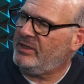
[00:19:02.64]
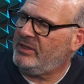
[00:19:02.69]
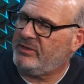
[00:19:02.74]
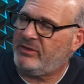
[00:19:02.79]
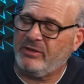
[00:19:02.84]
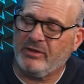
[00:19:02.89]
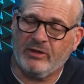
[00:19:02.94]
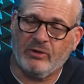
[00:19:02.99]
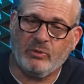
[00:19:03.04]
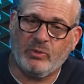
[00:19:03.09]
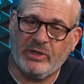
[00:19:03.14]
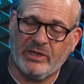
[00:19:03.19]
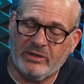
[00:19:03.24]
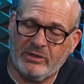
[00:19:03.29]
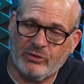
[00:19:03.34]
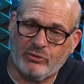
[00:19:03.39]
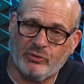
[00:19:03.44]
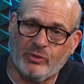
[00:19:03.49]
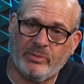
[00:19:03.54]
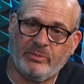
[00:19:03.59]
thinking we hit a
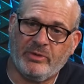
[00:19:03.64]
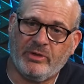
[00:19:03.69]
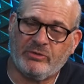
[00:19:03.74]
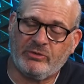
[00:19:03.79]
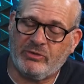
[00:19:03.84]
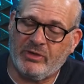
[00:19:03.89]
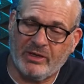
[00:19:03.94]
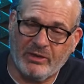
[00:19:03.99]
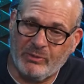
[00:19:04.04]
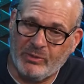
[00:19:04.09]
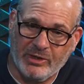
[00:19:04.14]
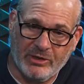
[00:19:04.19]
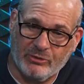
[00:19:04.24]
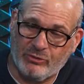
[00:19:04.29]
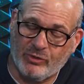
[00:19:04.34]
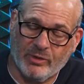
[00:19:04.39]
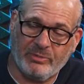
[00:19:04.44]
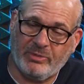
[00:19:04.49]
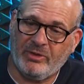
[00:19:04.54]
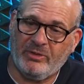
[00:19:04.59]

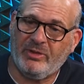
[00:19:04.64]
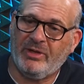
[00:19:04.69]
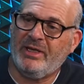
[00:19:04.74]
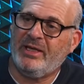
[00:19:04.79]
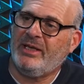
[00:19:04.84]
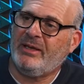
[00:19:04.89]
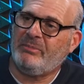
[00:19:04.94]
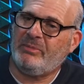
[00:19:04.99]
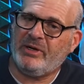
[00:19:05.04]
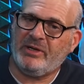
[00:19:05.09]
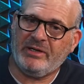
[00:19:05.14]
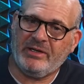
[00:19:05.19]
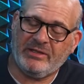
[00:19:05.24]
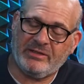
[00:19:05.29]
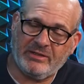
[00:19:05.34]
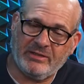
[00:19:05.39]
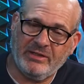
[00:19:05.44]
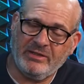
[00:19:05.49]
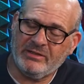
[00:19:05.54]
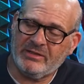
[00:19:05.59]
triple. But it's
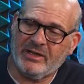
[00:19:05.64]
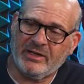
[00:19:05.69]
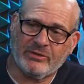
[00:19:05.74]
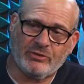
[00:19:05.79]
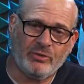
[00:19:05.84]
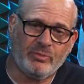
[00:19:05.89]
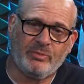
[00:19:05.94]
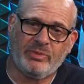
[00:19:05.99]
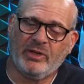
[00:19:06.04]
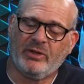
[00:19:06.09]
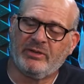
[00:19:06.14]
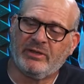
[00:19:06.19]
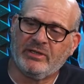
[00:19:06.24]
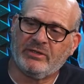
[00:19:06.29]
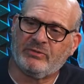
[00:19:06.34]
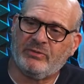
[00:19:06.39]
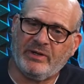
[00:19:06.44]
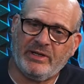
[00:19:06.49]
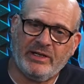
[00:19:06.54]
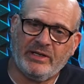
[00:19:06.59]
these guys who built this
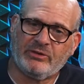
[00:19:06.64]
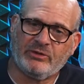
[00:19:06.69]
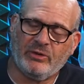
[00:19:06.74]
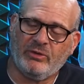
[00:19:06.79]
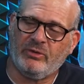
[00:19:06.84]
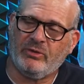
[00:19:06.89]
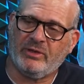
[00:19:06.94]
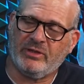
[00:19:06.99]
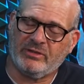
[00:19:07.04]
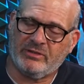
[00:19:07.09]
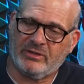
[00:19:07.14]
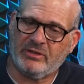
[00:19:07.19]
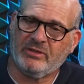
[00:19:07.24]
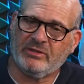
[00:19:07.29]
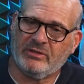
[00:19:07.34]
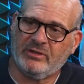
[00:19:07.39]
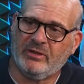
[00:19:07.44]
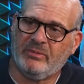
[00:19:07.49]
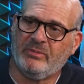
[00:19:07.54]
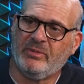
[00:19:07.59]
financial
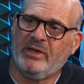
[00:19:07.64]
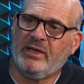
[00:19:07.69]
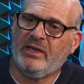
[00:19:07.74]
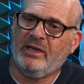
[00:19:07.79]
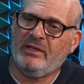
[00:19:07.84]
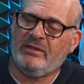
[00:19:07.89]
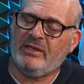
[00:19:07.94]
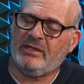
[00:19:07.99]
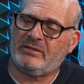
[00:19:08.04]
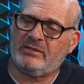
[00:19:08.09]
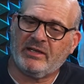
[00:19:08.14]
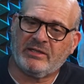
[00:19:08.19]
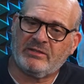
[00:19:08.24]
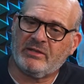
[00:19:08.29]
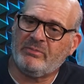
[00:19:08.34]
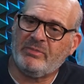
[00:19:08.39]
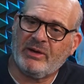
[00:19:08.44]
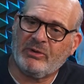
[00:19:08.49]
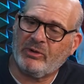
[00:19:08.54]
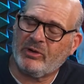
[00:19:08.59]
system that sets
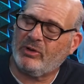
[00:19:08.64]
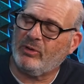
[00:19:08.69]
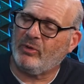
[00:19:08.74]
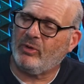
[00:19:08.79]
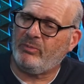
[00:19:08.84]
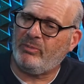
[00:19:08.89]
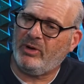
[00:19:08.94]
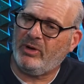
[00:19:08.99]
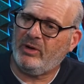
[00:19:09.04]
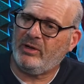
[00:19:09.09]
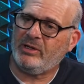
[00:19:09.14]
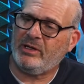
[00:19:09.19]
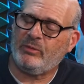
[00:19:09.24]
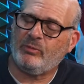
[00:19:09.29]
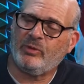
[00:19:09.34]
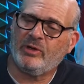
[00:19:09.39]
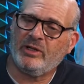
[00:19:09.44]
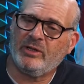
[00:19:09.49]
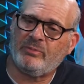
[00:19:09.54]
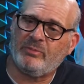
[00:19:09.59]
America apart and
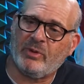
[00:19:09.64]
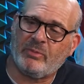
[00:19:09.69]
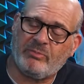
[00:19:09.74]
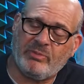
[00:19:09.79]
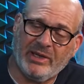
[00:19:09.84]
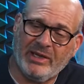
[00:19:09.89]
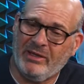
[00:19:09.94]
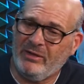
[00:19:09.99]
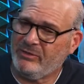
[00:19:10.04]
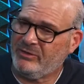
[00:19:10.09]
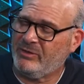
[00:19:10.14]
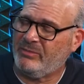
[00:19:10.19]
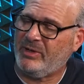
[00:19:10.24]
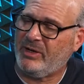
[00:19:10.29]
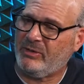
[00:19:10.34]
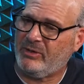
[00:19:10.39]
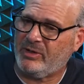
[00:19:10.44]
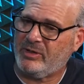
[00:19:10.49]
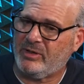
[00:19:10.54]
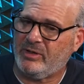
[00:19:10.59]
really propels
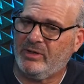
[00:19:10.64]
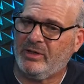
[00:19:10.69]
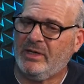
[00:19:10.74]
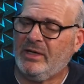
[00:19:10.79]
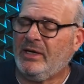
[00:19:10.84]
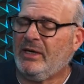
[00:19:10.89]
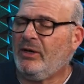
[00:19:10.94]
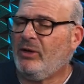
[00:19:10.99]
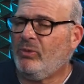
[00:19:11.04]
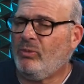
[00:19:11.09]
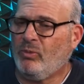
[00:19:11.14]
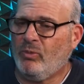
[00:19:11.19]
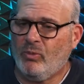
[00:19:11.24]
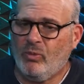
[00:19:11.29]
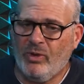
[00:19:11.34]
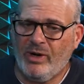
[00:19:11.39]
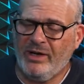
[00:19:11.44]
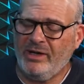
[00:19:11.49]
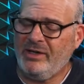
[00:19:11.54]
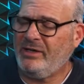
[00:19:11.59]
America
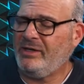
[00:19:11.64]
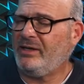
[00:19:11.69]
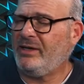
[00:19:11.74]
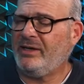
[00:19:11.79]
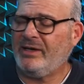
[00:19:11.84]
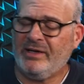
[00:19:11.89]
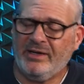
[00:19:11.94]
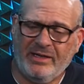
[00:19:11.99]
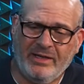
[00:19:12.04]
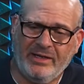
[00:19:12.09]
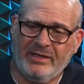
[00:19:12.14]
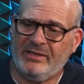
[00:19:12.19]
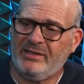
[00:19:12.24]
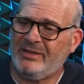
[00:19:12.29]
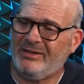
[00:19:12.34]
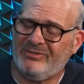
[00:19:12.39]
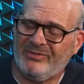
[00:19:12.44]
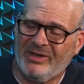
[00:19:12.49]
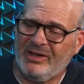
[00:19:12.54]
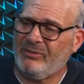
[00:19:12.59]
way ahead
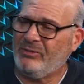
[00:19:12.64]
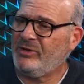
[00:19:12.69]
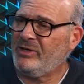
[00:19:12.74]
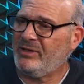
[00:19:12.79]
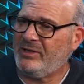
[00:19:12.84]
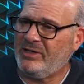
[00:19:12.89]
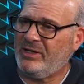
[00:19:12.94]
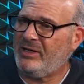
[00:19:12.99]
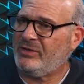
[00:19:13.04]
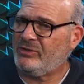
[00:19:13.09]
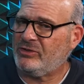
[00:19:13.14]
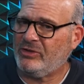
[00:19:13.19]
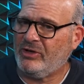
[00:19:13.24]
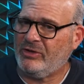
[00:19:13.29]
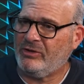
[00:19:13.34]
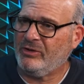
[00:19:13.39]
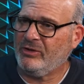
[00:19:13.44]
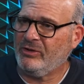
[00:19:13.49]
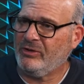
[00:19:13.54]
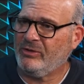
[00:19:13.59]
of every other nation on
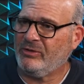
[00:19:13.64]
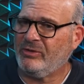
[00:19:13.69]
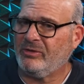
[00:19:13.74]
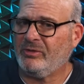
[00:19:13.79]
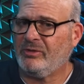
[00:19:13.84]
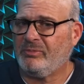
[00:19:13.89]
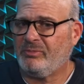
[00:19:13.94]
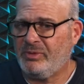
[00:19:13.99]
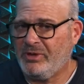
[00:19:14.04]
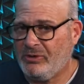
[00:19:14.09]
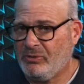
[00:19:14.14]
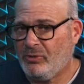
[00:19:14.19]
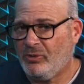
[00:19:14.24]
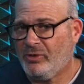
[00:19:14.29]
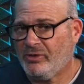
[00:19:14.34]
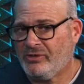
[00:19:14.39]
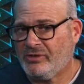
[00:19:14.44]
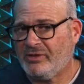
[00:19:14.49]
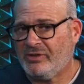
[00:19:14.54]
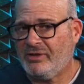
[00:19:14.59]
earth,
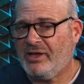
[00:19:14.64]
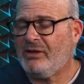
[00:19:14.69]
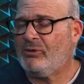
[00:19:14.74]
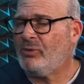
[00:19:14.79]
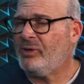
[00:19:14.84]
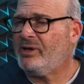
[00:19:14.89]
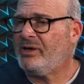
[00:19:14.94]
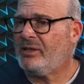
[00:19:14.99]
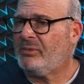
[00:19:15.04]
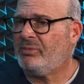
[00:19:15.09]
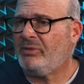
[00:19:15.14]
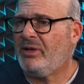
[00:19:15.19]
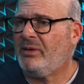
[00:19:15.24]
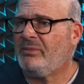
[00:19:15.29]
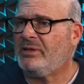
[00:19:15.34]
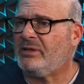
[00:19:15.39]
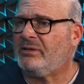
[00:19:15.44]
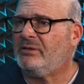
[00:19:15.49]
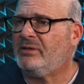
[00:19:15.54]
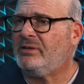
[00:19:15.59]
because they created the
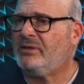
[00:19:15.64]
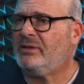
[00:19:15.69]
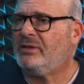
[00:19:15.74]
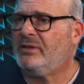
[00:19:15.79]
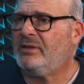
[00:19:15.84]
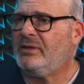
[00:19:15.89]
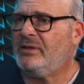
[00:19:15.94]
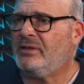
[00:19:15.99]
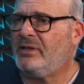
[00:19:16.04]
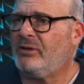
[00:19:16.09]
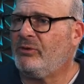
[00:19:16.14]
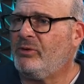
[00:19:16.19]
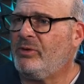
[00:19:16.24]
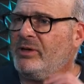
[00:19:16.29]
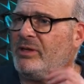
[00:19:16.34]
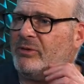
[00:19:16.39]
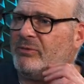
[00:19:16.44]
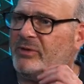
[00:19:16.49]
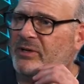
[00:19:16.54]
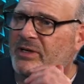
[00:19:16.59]
plumbing. They created
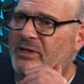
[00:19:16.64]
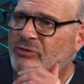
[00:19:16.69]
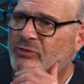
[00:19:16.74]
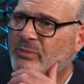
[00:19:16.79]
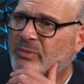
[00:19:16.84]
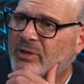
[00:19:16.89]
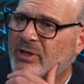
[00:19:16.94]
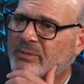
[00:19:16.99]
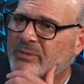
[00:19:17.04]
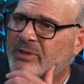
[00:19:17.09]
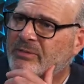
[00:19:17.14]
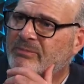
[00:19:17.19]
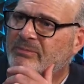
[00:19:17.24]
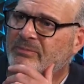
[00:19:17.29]
the financial plumbing.